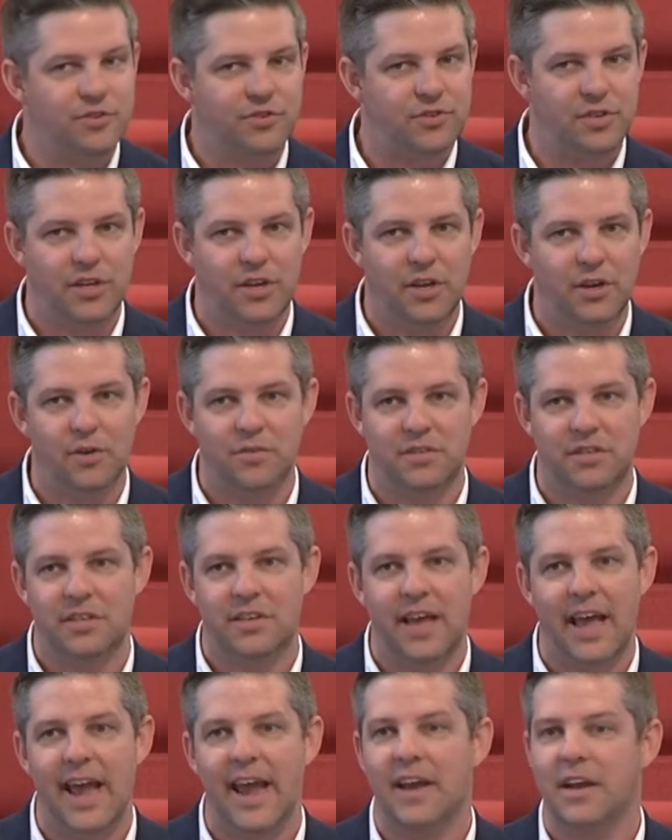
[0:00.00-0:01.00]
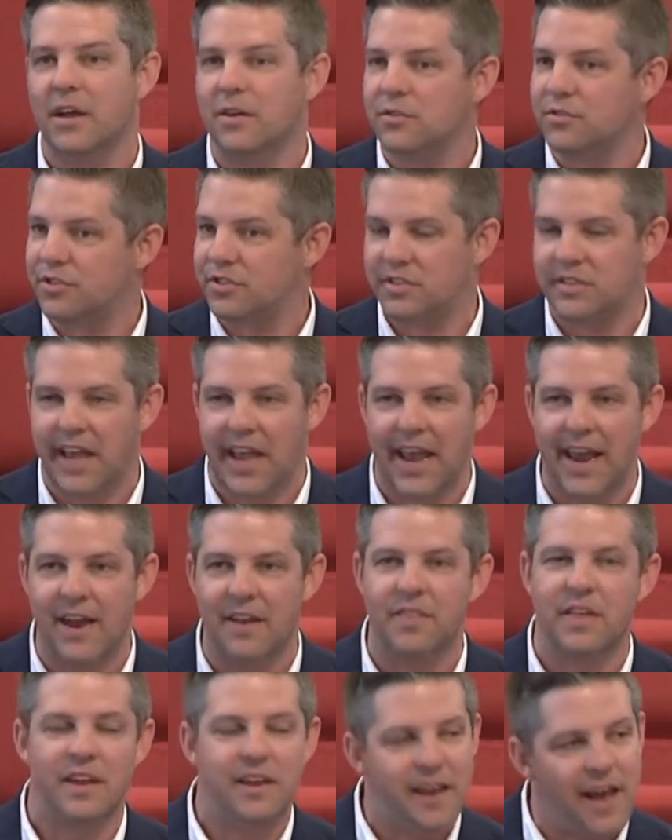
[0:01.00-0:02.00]
to you today and
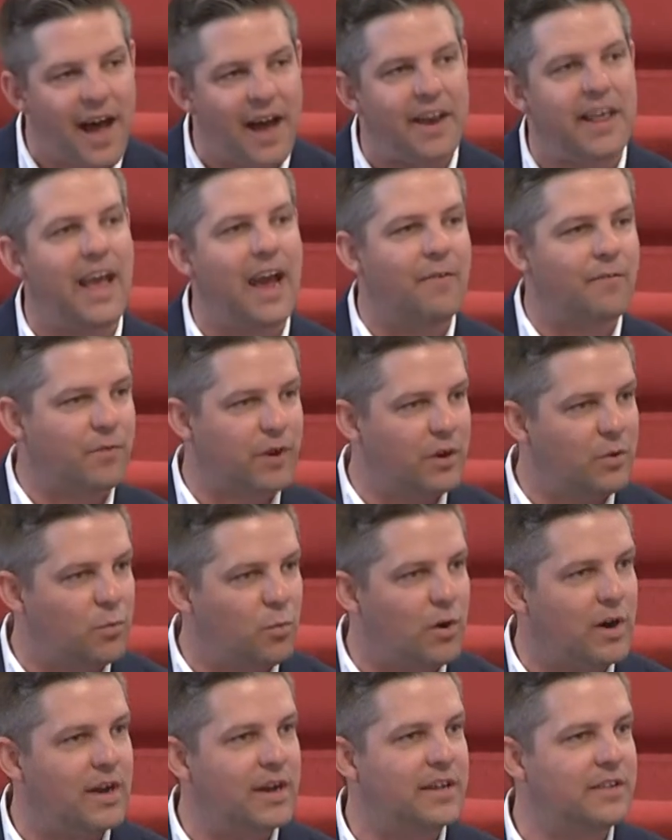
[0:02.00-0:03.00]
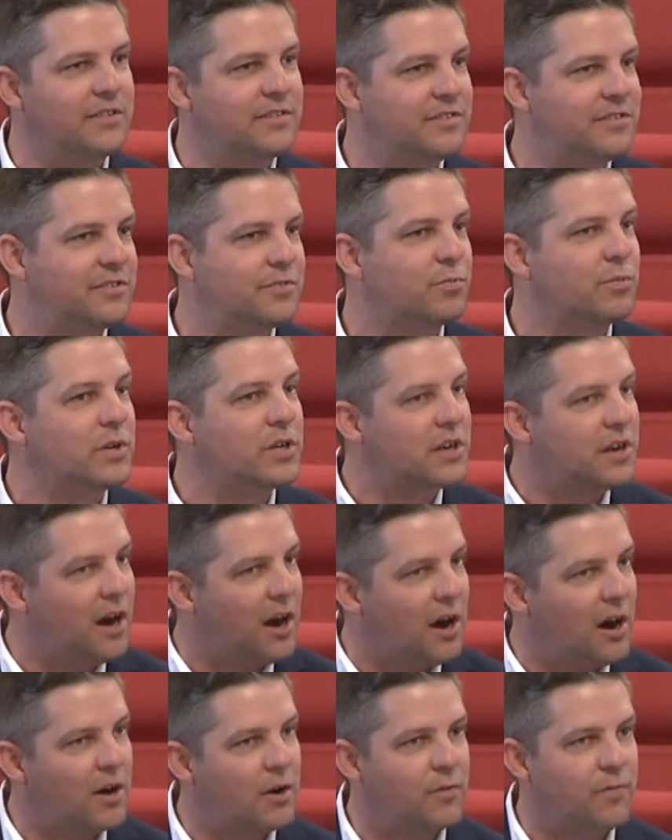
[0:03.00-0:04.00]
understand that not everyone's
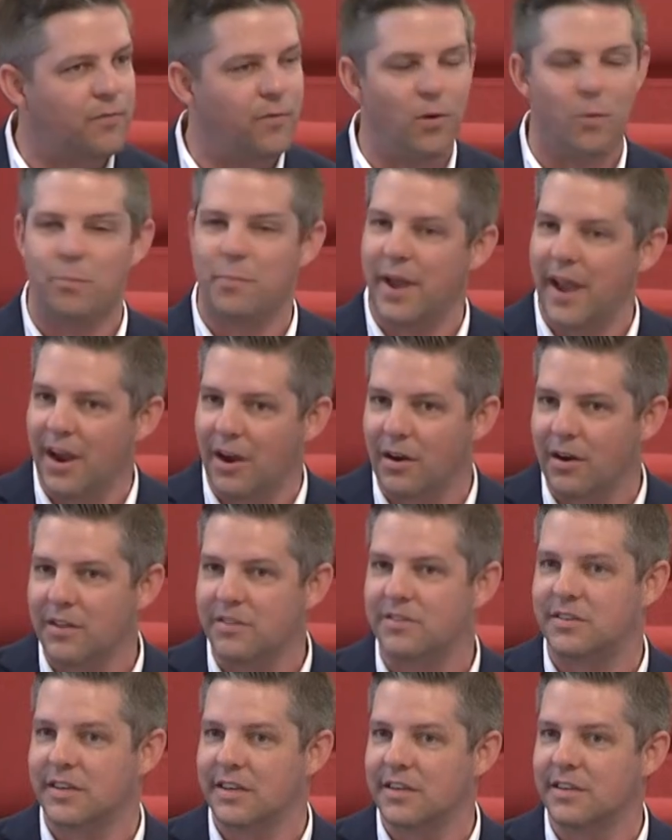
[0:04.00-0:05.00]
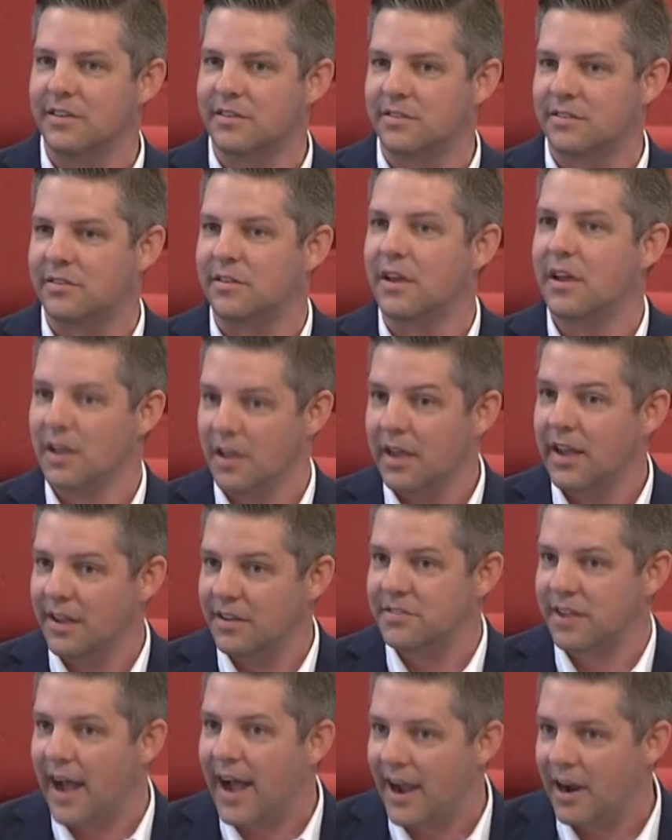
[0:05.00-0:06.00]
regard for parents is
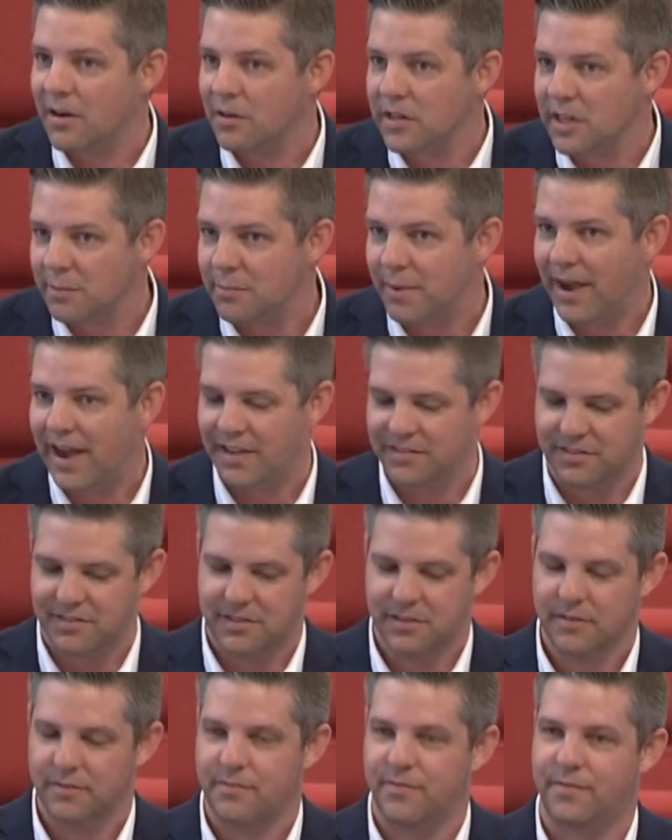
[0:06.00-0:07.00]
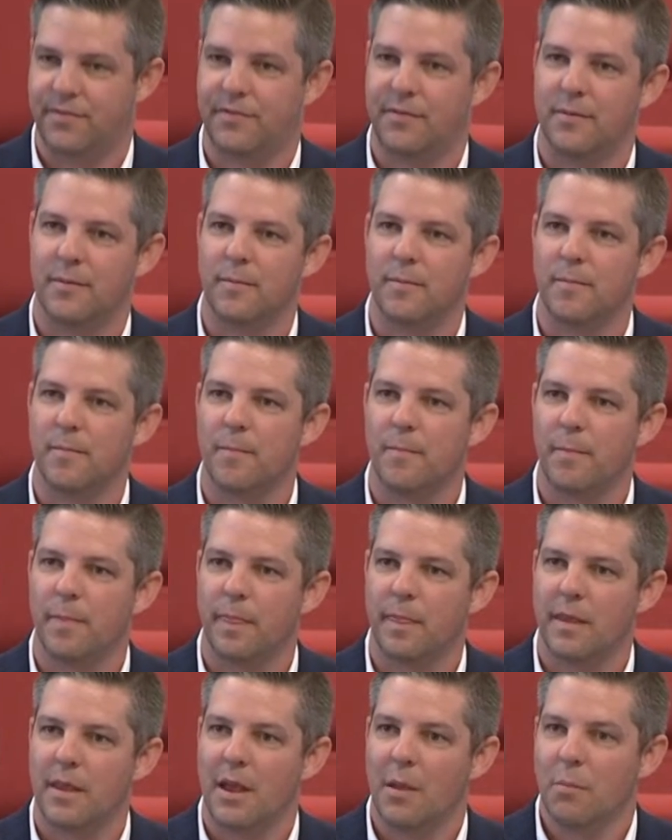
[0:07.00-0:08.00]
entirely positive.
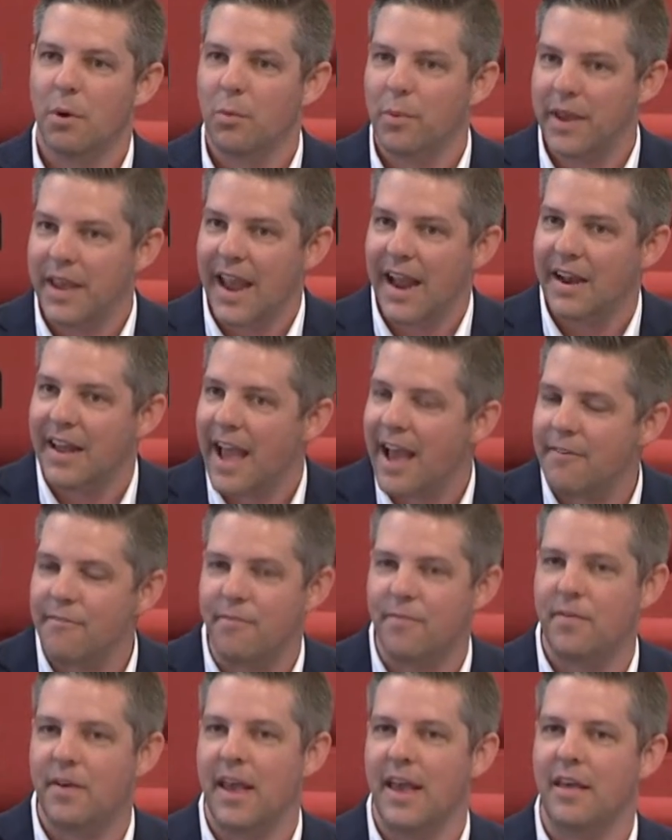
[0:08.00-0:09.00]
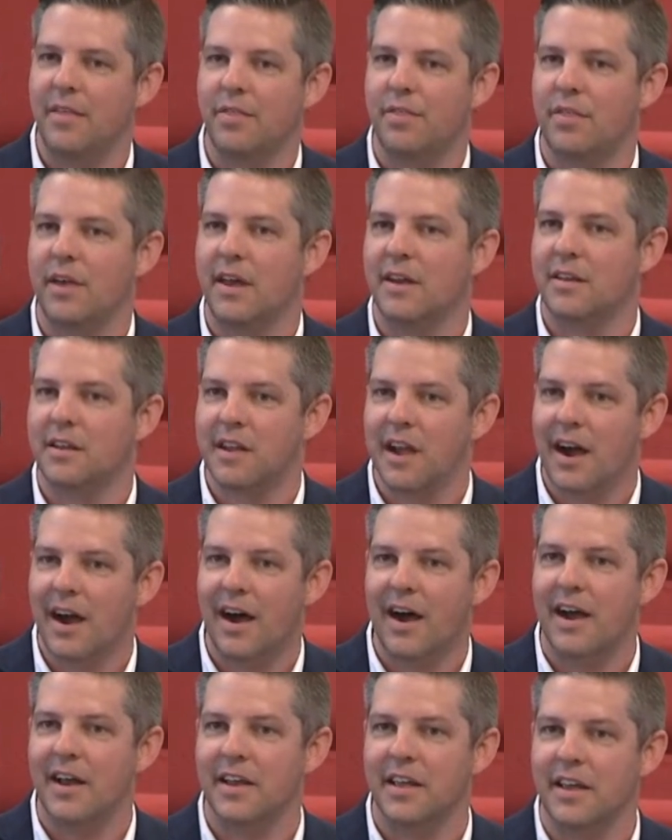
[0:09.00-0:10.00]
But we can have faith that
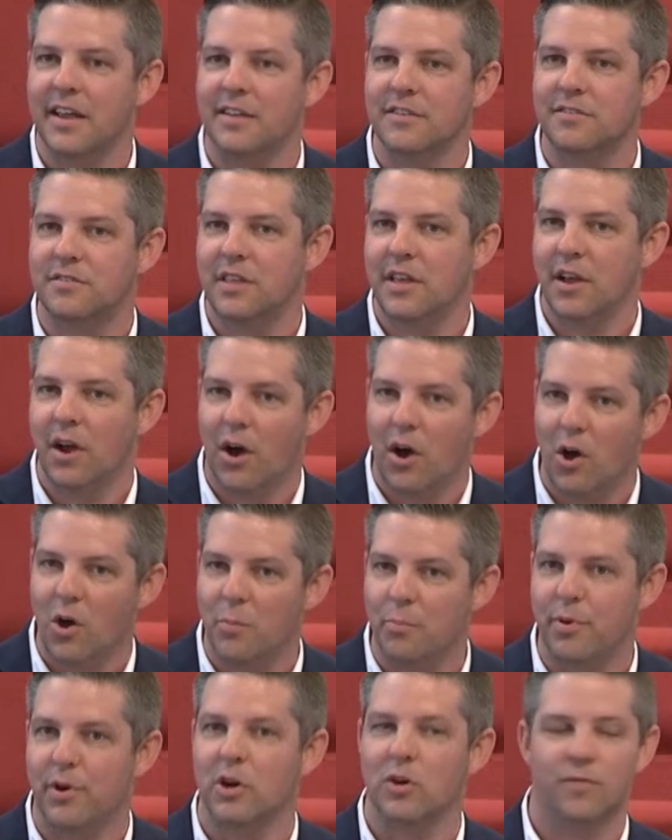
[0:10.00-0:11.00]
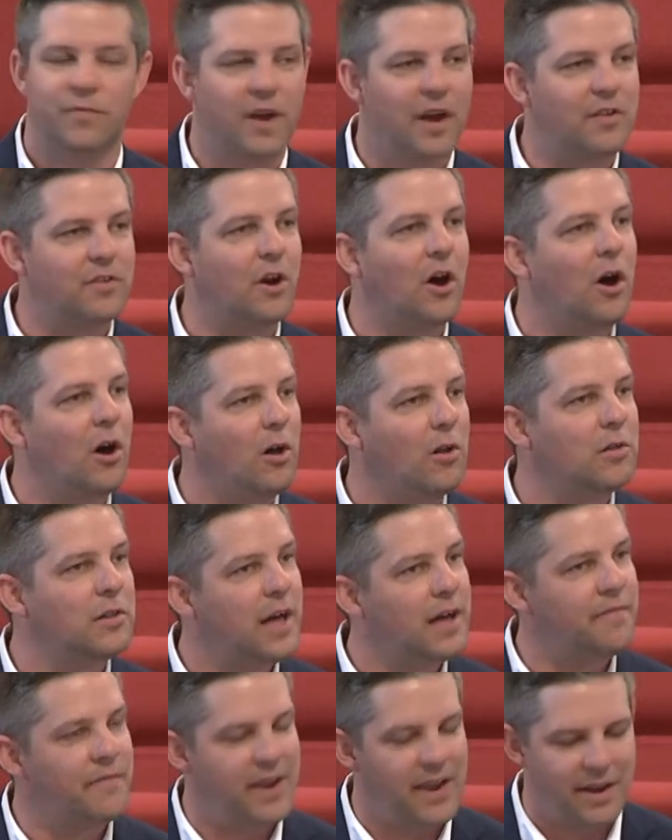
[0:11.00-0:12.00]
God is the all-perfect,
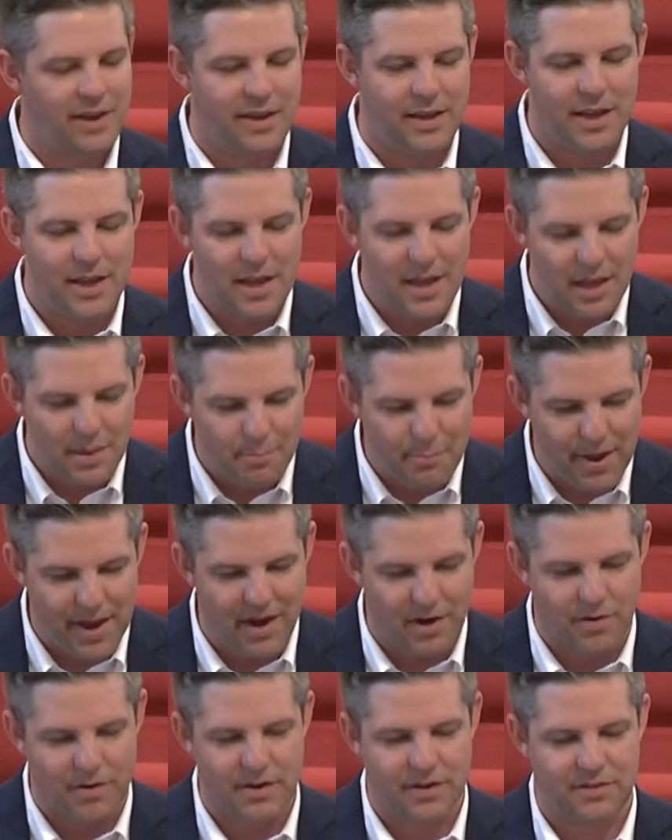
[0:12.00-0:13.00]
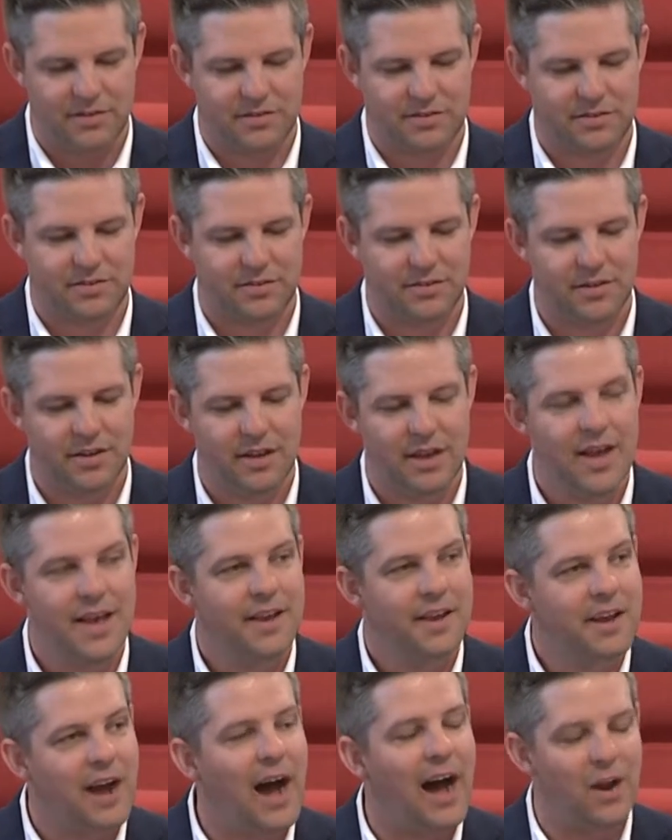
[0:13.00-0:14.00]
all-loving parent.
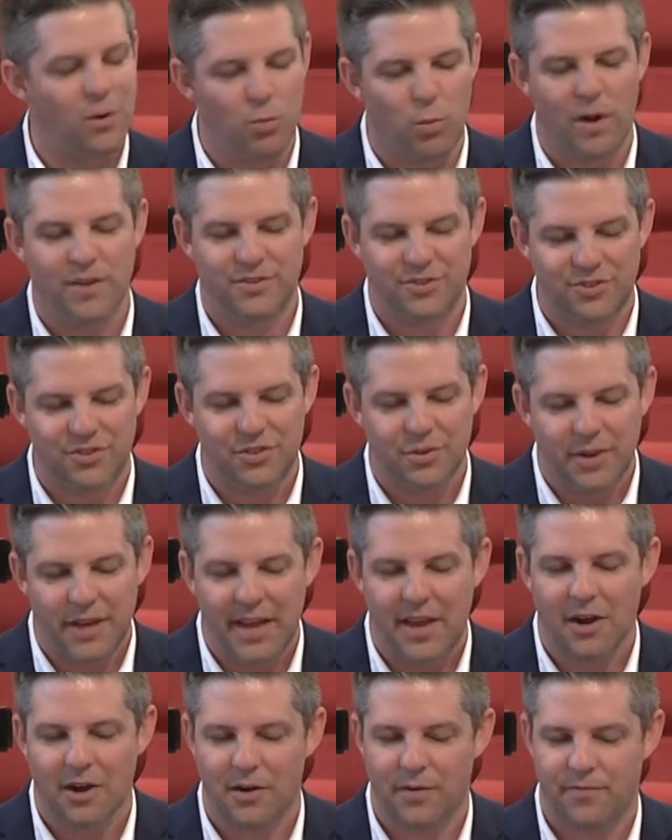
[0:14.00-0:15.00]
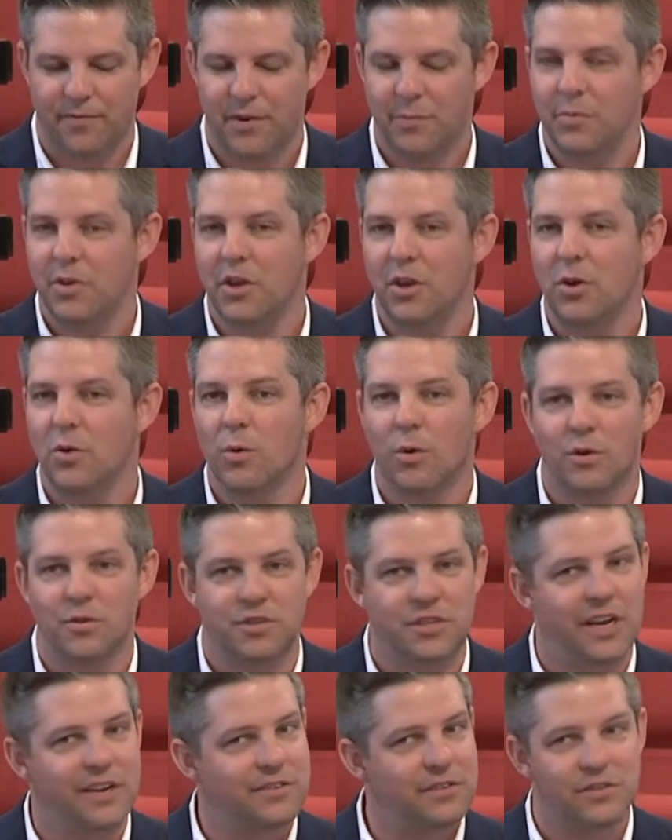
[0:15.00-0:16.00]
God wants to hear from you, or
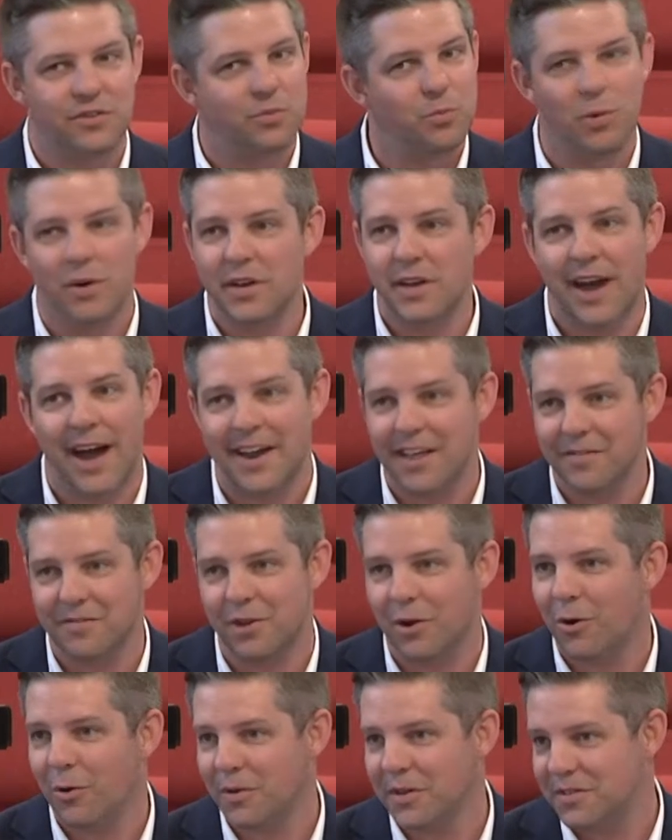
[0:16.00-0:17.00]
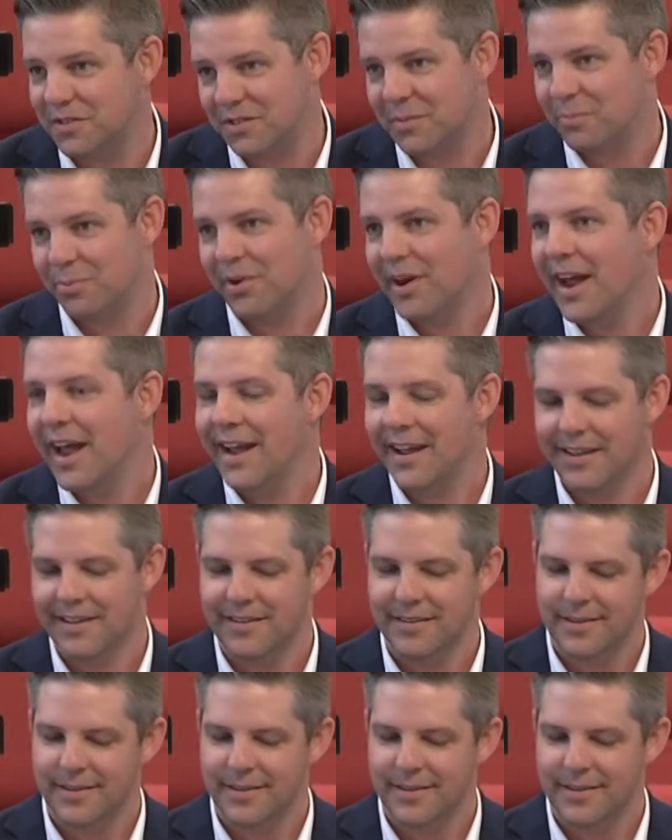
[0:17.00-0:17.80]
Jesus would not have told us to pray.